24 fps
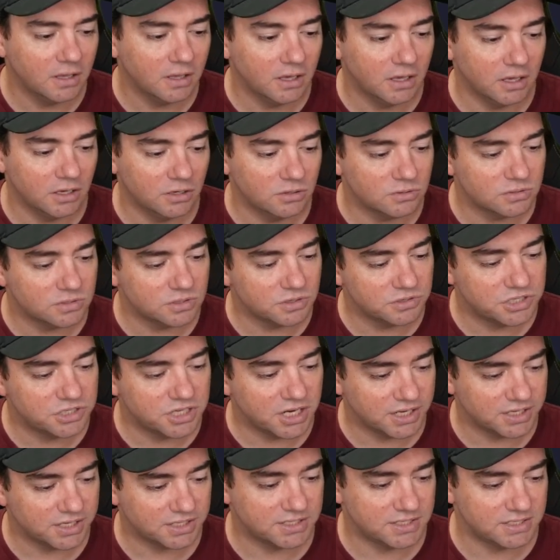It also
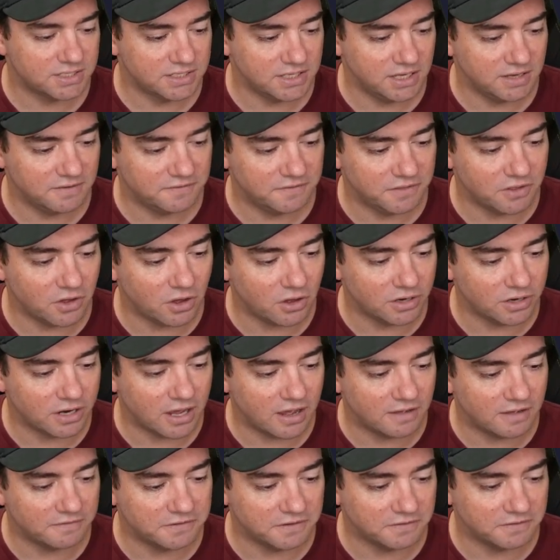checks to see if the
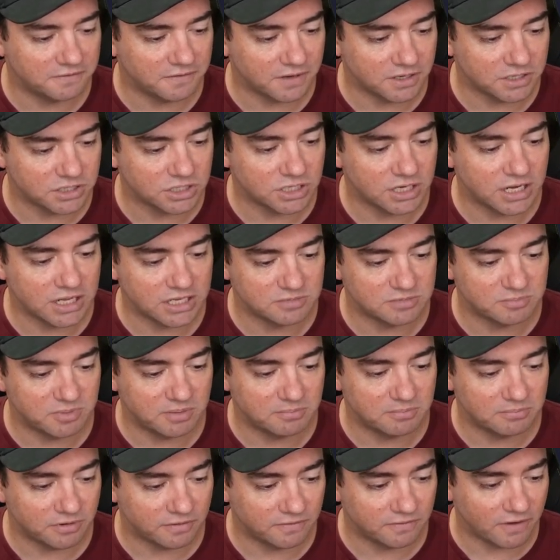onAfter function has been
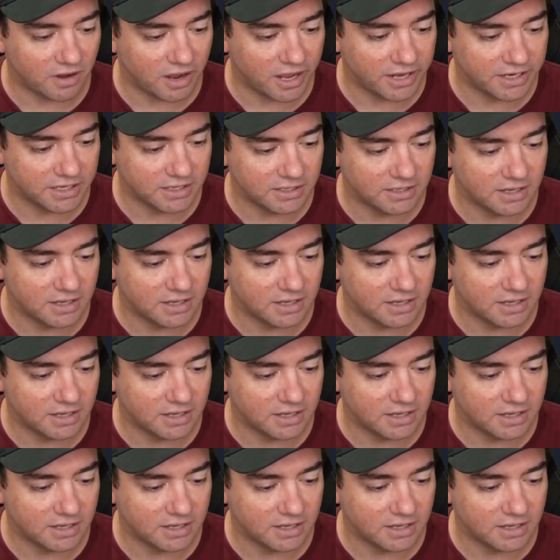provided,